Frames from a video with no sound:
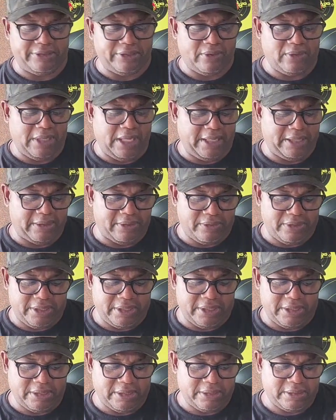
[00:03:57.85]
So, like on
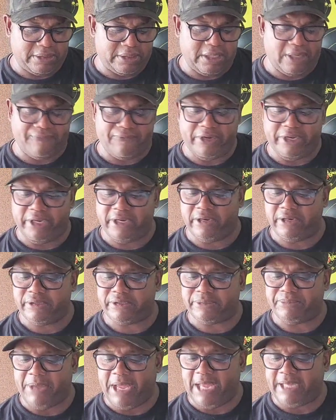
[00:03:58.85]
the cover here is